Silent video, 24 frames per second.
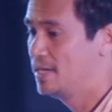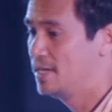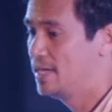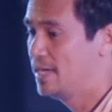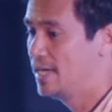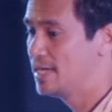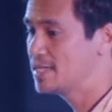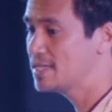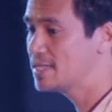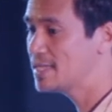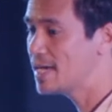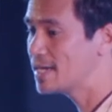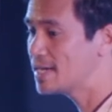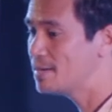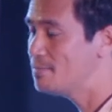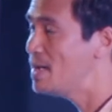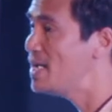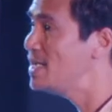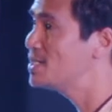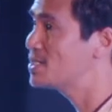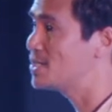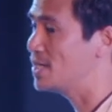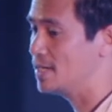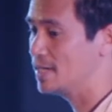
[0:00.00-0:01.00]
Isn't that
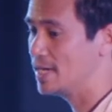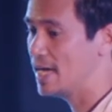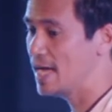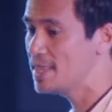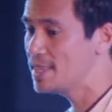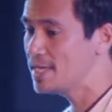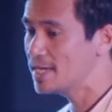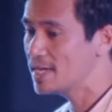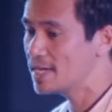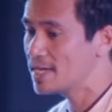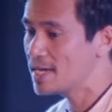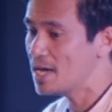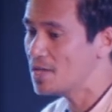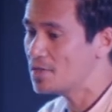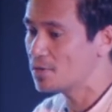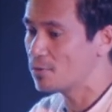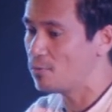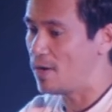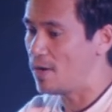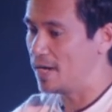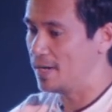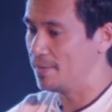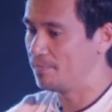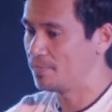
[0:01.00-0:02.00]
amazing? And then another
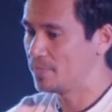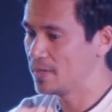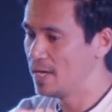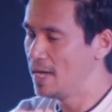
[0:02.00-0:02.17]
one.